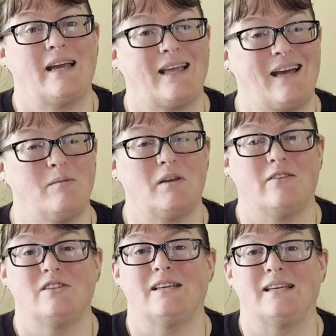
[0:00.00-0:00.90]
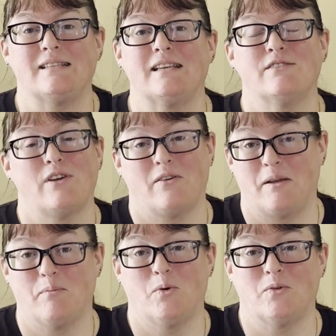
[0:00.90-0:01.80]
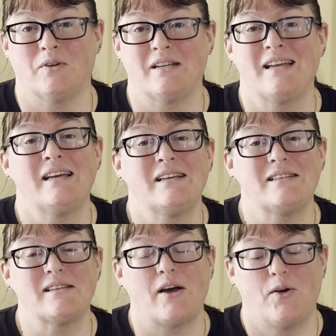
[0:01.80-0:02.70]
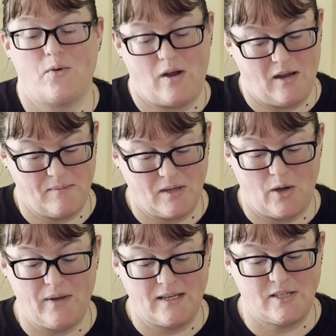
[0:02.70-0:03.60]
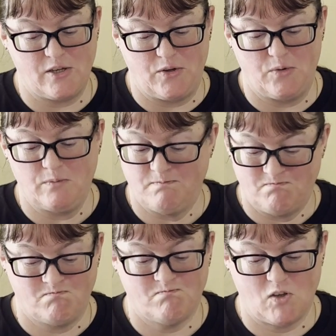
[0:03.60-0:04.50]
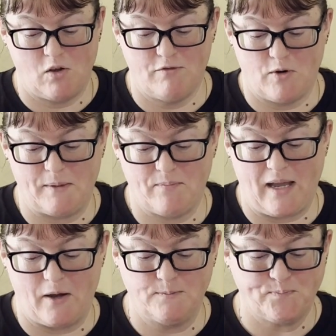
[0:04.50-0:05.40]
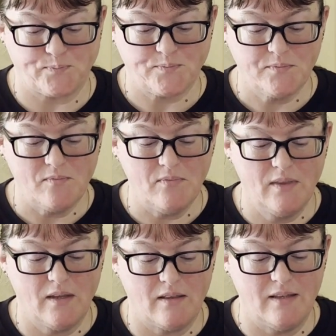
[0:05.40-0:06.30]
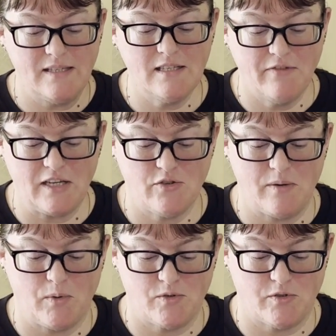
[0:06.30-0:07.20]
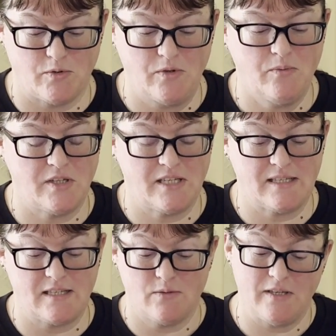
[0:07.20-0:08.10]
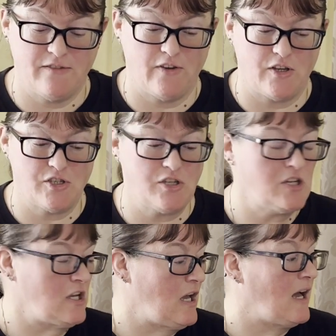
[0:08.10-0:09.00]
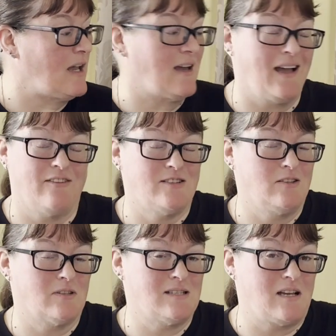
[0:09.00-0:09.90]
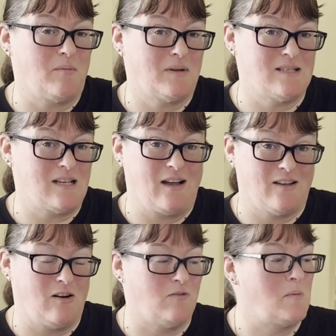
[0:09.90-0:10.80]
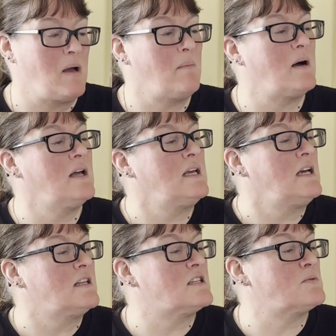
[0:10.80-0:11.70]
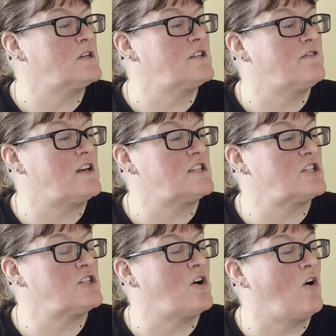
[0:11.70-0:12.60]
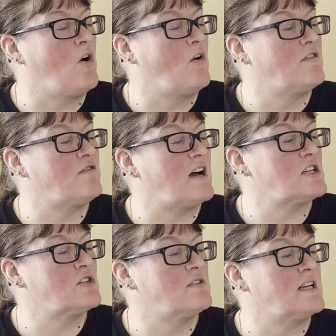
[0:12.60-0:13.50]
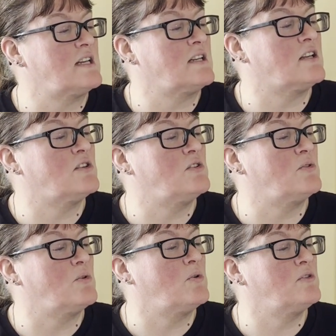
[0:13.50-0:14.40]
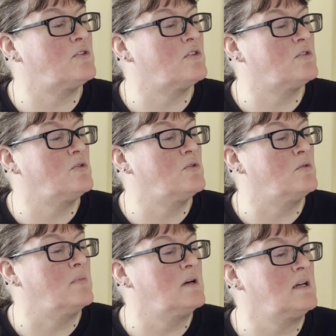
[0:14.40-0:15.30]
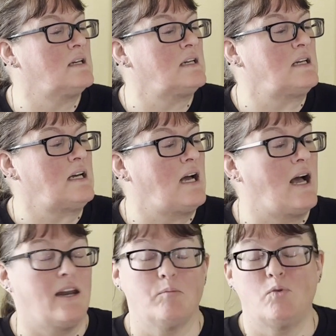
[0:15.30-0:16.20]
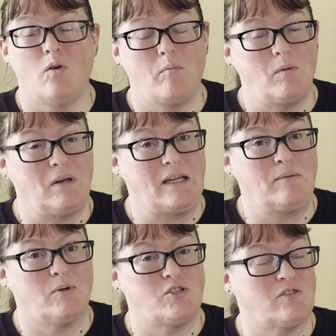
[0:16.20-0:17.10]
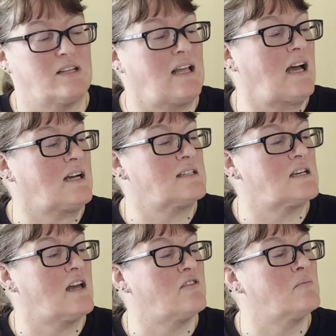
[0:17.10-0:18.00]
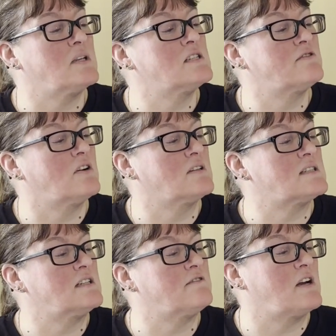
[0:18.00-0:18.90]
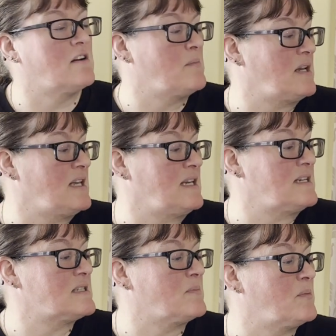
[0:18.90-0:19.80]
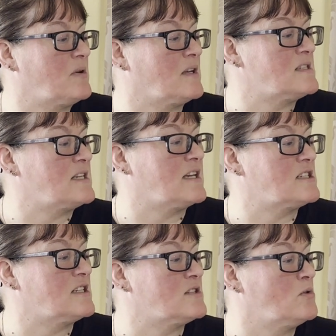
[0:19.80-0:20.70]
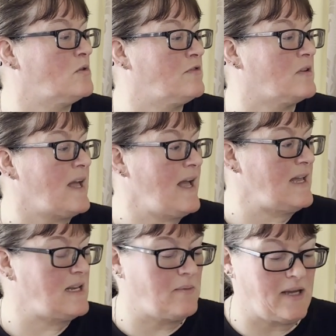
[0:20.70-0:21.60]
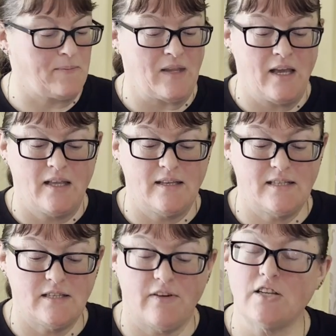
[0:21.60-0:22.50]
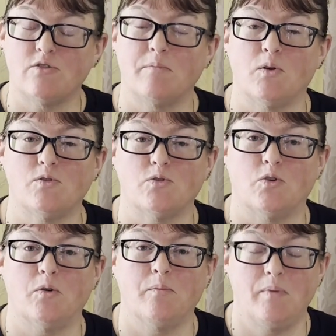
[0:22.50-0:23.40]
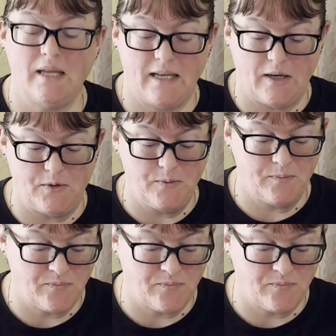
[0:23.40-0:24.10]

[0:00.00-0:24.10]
Academy of Cheese is very important. So I'm going to go for it. Now, this is Vacherin Mont D'or, which is the Swiss version, and I have to look this up because I can't remember. The Swiss version of Vacherin du Haut Doubs. And I'm probably butchering that because I haven't been to France in a very many years and my pronunciation is awful. Anyway, this is Vacherin Mont D'or PDO.